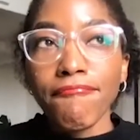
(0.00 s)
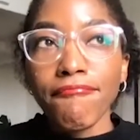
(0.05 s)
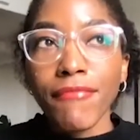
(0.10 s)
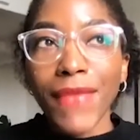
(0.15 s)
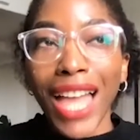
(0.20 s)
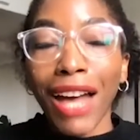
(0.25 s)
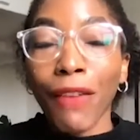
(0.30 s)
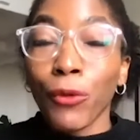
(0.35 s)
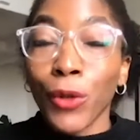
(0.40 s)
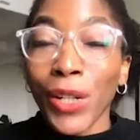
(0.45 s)

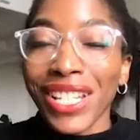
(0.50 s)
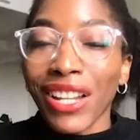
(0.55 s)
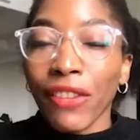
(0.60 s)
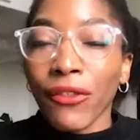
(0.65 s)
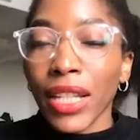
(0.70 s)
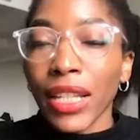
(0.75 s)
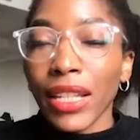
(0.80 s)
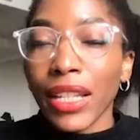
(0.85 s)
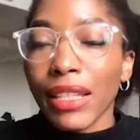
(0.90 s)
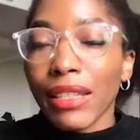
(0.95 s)
which I
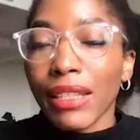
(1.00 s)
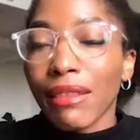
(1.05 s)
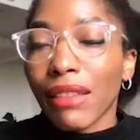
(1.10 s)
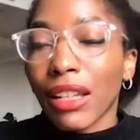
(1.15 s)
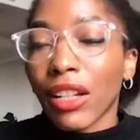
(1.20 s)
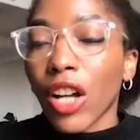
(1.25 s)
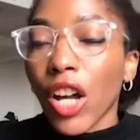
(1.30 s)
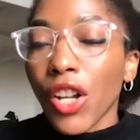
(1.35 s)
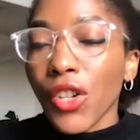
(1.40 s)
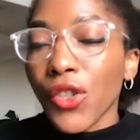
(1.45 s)
think the
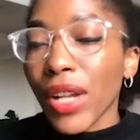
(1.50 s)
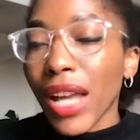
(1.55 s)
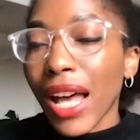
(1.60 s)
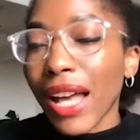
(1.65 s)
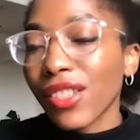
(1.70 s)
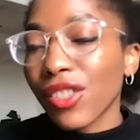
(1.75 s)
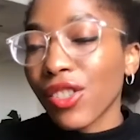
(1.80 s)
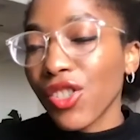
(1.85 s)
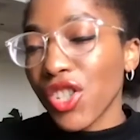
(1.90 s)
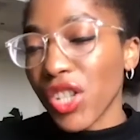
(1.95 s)
country
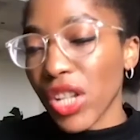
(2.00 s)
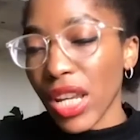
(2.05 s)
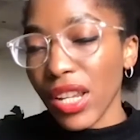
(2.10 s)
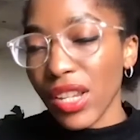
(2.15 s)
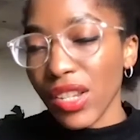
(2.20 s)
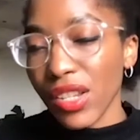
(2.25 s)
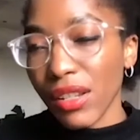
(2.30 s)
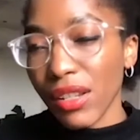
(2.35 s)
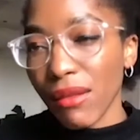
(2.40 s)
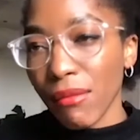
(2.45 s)
has to
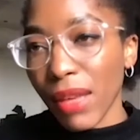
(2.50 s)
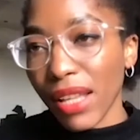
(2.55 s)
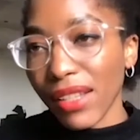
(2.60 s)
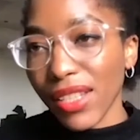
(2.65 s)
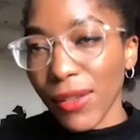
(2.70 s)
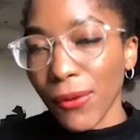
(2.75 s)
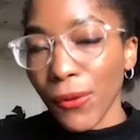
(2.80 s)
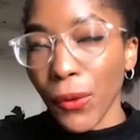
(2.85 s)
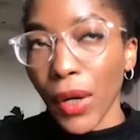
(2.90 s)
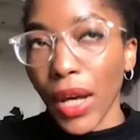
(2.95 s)
change in a
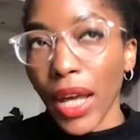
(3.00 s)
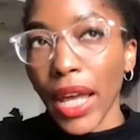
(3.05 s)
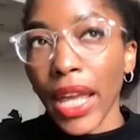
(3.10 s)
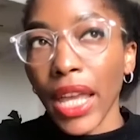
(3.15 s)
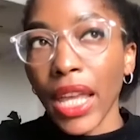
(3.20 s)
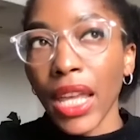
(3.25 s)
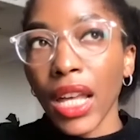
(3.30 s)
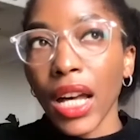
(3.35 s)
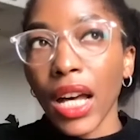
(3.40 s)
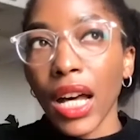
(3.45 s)
massive
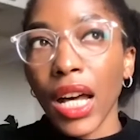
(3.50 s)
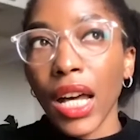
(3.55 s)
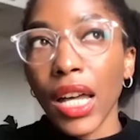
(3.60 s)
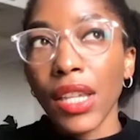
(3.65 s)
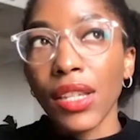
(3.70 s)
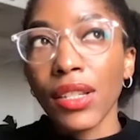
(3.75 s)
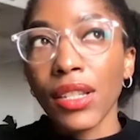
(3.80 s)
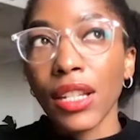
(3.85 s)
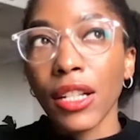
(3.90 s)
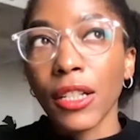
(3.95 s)
way.
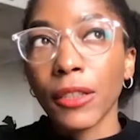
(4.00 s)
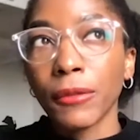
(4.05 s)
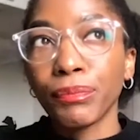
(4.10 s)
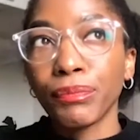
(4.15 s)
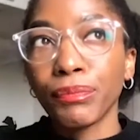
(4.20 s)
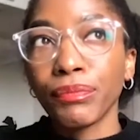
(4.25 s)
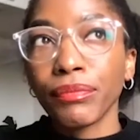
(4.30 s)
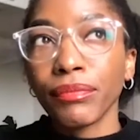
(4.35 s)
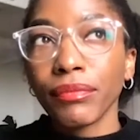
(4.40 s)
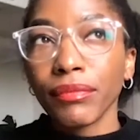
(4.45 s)
And
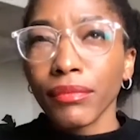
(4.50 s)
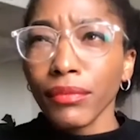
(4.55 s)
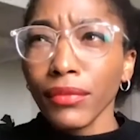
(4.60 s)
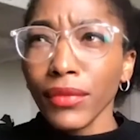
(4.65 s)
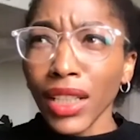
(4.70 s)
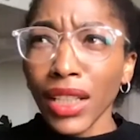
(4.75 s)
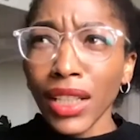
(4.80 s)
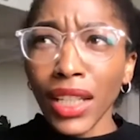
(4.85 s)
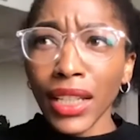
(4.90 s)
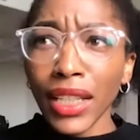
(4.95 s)

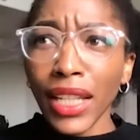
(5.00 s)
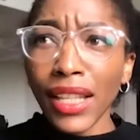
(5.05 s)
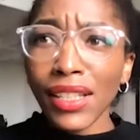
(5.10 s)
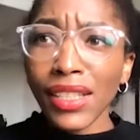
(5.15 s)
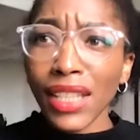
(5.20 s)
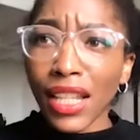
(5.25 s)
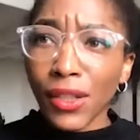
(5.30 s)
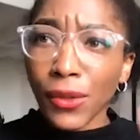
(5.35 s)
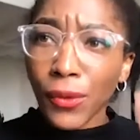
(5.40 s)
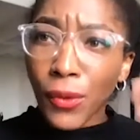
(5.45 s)
I guess
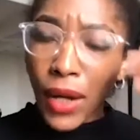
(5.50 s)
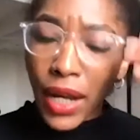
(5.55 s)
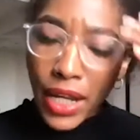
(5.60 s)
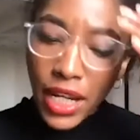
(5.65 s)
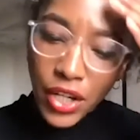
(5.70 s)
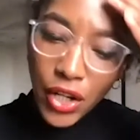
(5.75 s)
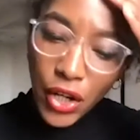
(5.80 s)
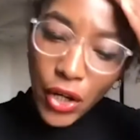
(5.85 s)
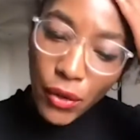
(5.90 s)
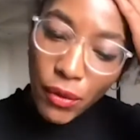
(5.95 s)
that's why
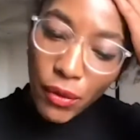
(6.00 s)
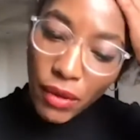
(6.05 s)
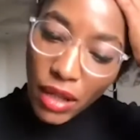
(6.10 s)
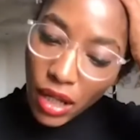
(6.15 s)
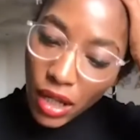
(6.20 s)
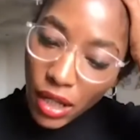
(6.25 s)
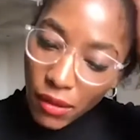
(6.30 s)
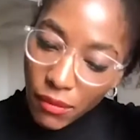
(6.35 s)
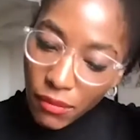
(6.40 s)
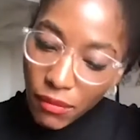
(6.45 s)

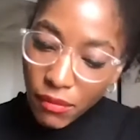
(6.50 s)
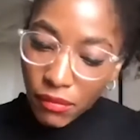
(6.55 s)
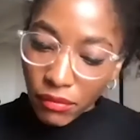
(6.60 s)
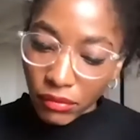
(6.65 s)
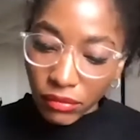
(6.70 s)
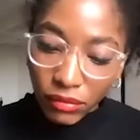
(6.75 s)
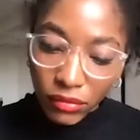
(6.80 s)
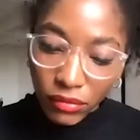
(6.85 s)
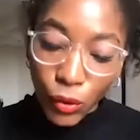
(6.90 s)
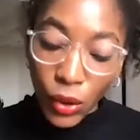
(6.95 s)

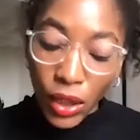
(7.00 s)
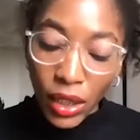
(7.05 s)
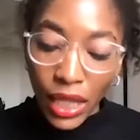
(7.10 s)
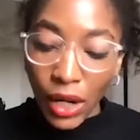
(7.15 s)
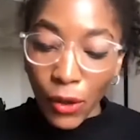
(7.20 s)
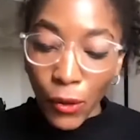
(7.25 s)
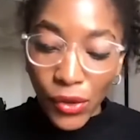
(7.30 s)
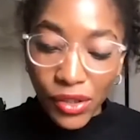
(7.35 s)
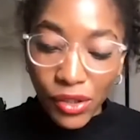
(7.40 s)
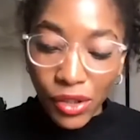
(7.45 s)
when I
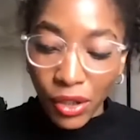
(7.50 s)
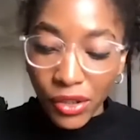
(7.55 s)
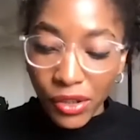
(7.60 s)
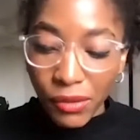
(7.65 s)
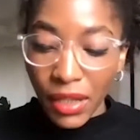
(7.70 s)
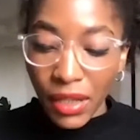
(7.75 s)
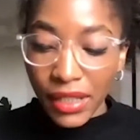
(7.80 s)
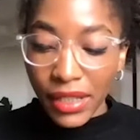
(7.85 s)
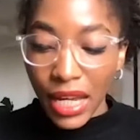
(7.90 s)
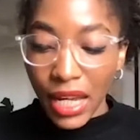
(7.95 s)
was talking to
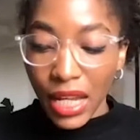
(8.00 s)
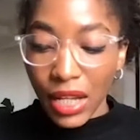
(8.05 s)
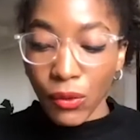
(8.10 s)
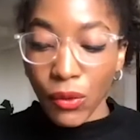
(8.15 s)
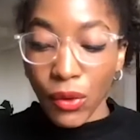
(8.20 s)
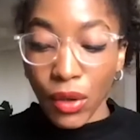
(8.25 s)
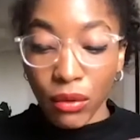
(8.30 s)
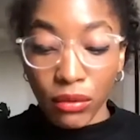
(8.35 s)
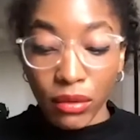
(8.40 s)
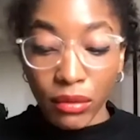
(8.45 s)
my dad,
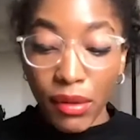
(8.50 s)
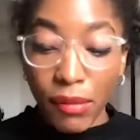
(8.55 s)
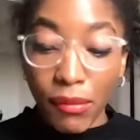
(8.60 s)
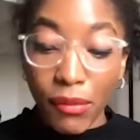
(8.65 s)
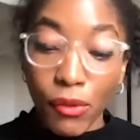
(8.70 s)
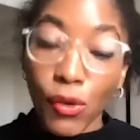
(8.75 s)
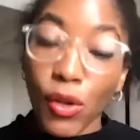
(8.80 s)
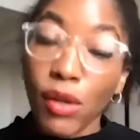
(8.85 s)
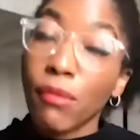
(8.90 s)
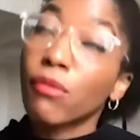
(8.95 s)

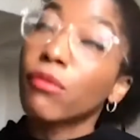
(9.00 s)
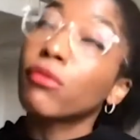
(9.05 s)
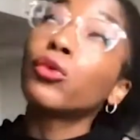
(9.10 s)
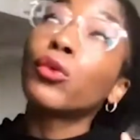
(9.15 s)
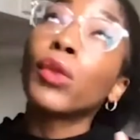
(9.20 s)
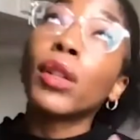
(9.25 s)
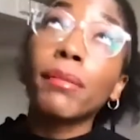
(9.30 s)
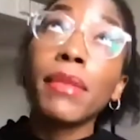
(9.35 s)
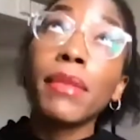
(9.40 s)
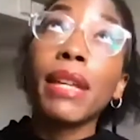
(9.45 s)

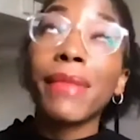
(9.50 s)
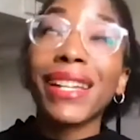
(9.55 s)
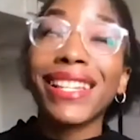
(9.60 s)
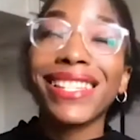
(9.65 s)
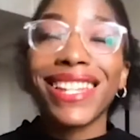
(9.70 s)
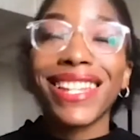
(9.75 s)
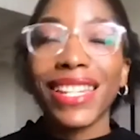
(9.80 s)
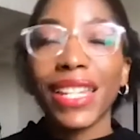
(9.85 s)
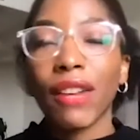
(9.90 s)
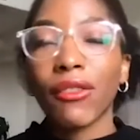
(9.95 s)
when me and my
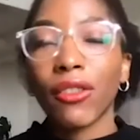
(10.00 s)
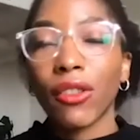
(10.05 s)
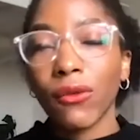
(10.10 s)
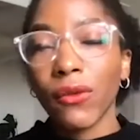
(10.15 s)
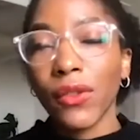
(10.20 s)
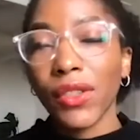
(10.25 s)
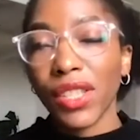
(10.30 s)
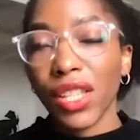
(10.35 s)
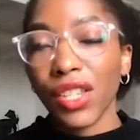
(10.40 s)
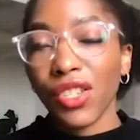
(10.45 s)
dad have
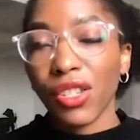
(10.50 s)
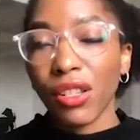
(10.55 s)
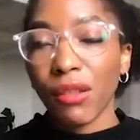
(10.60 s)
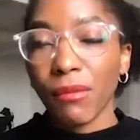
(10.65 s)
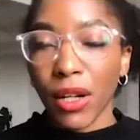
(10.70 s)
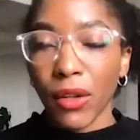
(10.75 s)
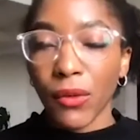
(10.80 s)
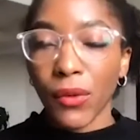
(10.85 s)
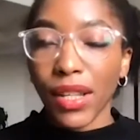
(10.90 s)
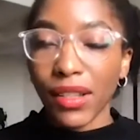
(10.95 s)
conversation
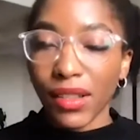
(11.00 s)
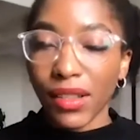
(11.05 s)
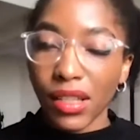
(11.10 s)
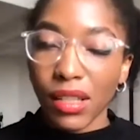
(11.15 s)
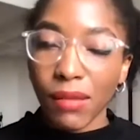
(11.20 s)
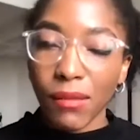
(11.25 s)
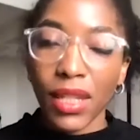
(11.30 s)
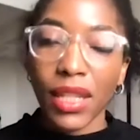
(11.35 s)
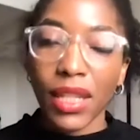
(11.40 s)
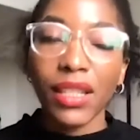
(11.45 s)
about
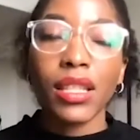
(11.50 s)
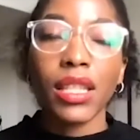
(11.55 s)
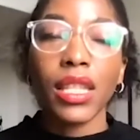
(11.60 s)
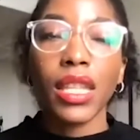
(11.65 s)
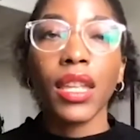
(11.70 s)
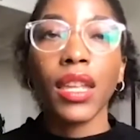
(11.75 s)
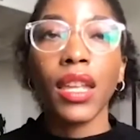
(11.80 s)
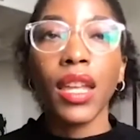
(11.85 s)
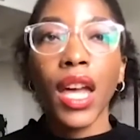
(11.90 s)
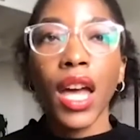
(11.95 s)
racism in
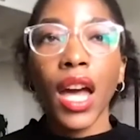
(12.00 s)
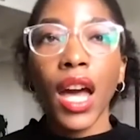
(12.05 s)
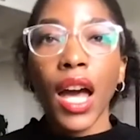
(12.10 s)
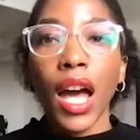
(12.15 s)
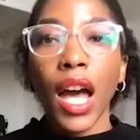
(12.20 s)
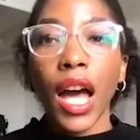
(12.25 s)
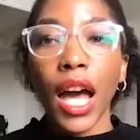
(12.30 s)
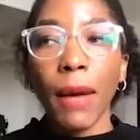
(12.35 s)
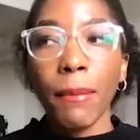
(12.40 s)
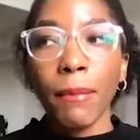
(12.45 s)
Italy,
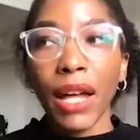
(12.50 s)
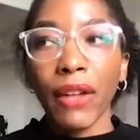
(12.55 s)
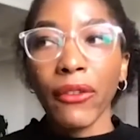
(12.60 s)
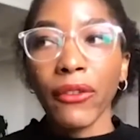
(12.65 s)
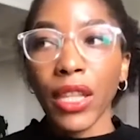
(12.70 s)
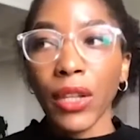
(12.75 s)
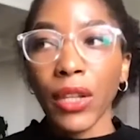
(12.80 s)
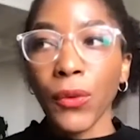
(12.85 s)
I think we